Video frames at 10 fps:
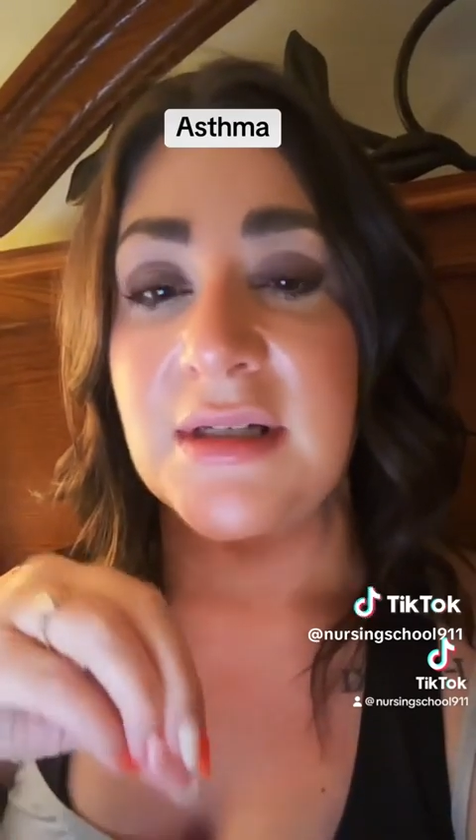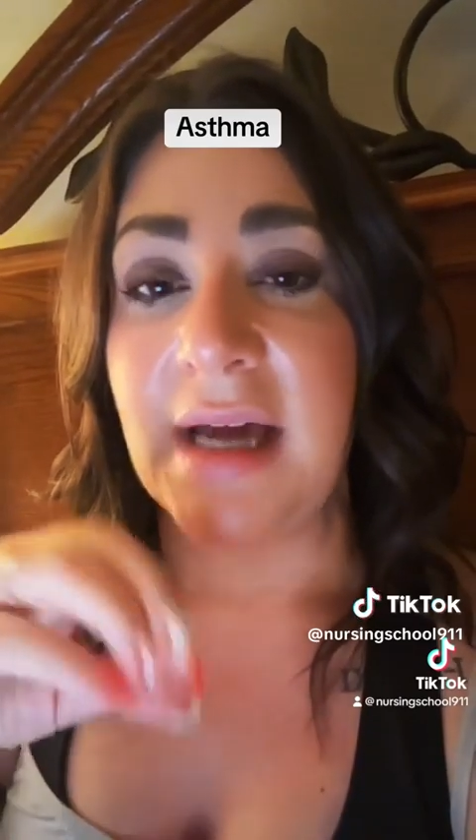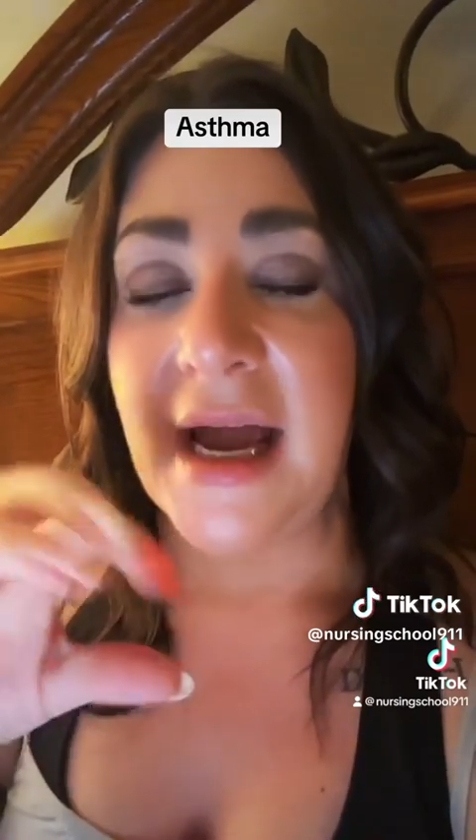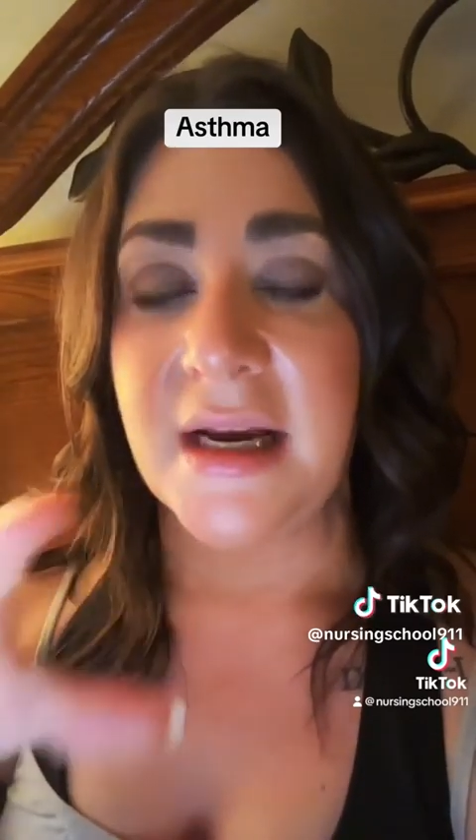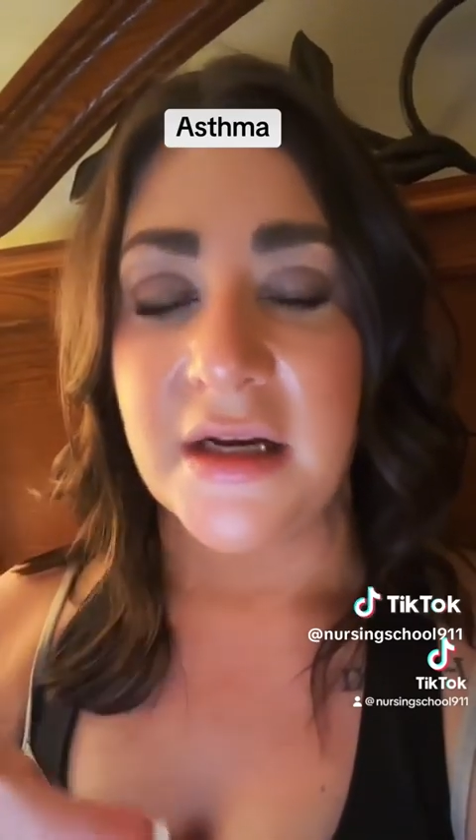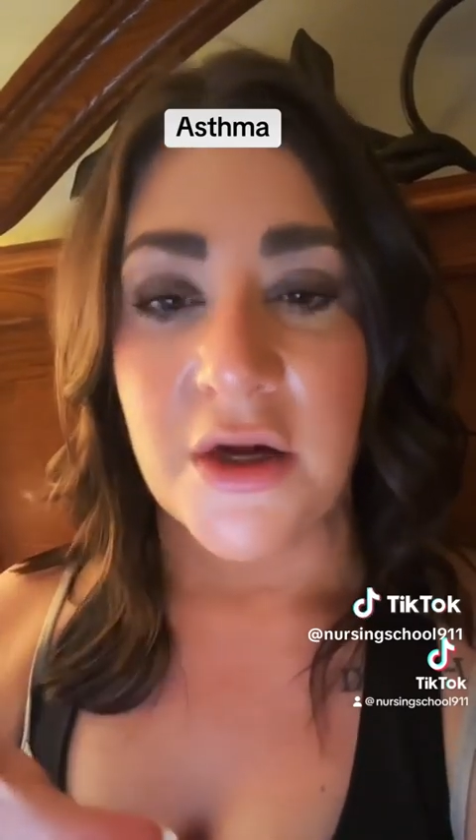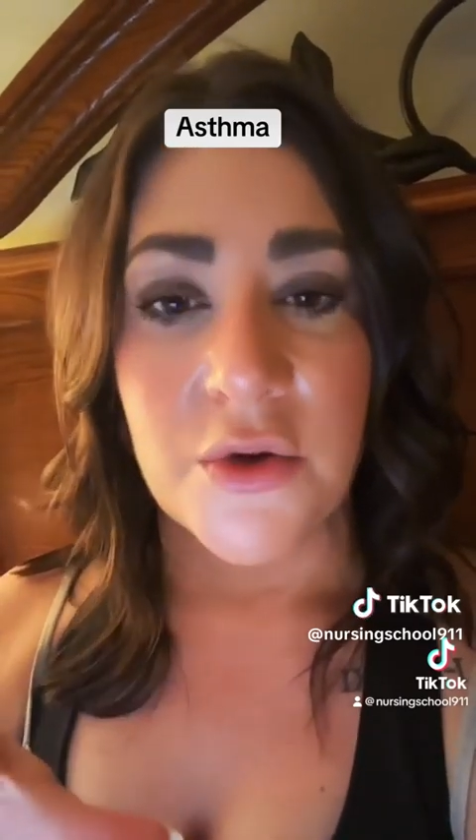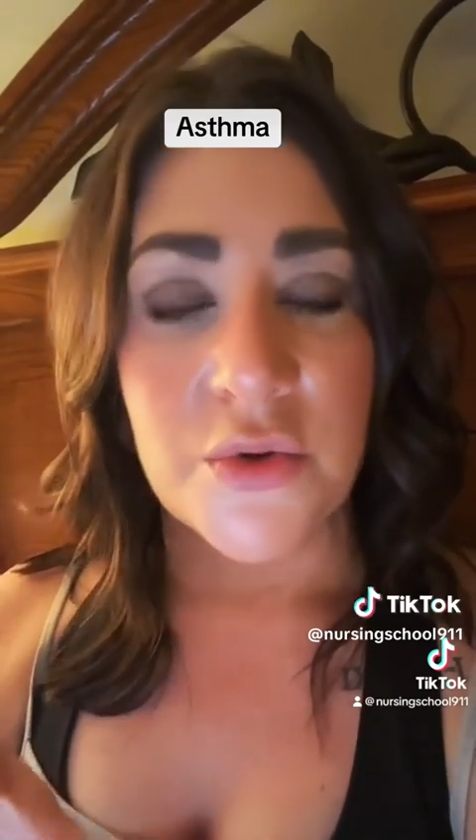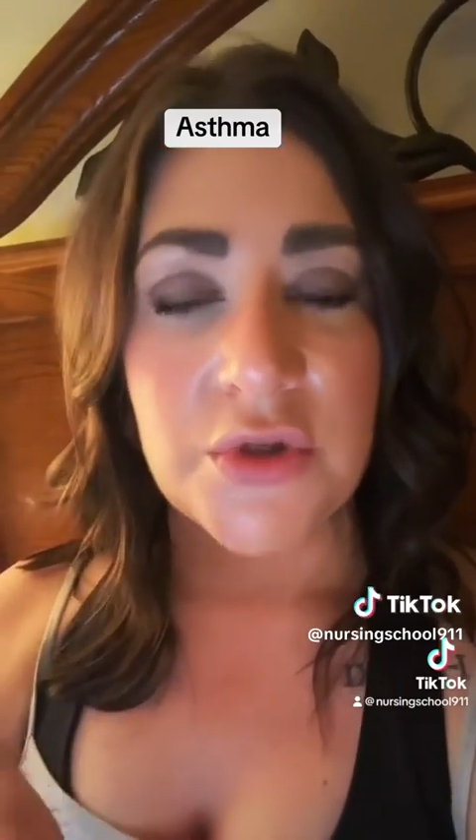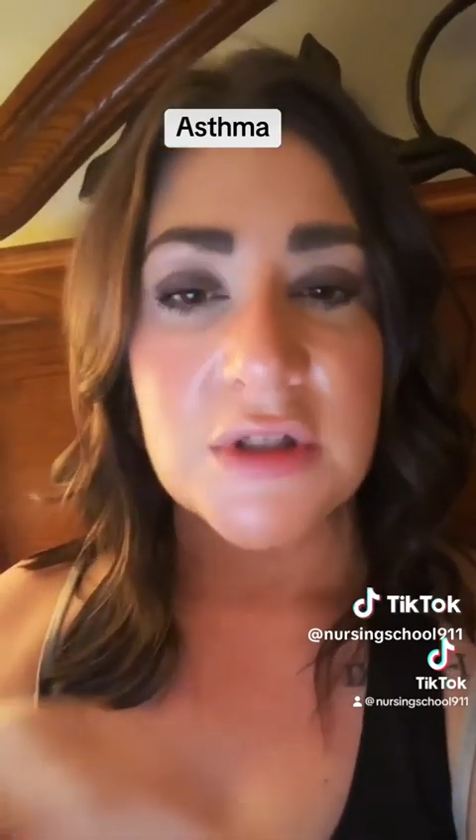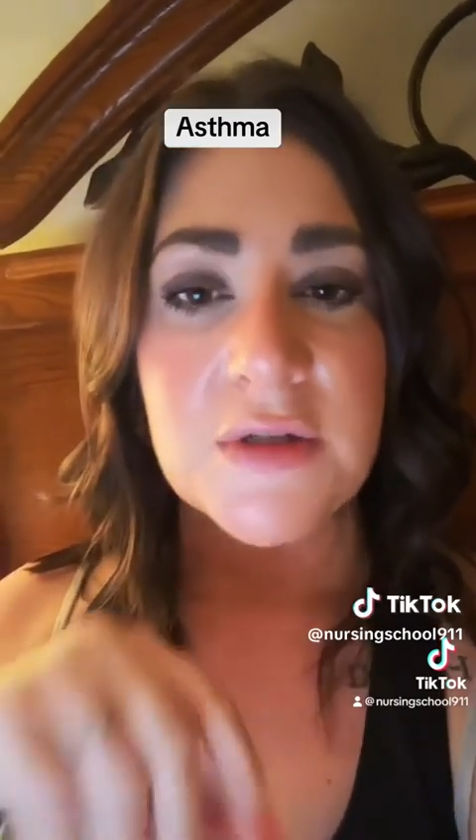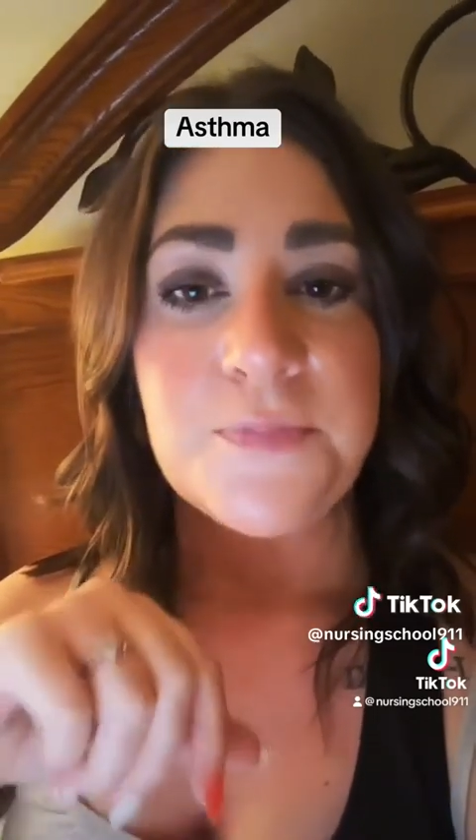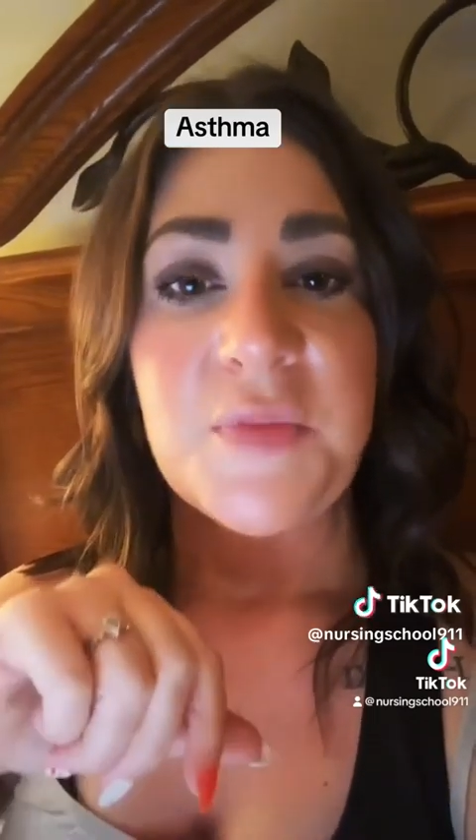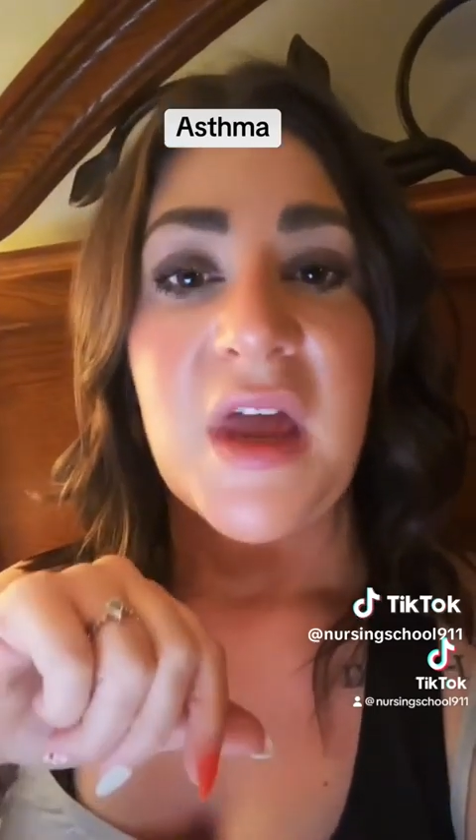diagnosed?